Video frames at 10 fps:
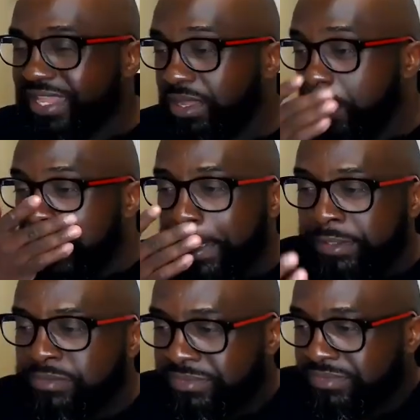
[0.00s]
they're going
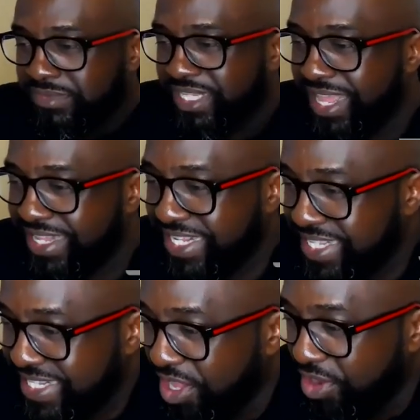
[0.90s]
to. This is a
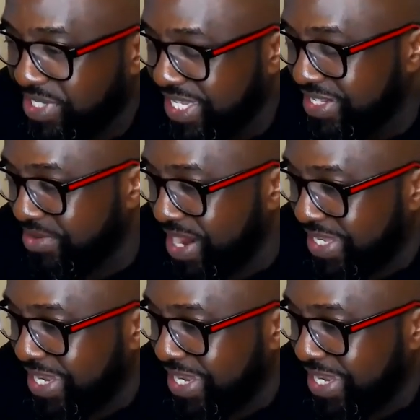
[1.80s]
slow season right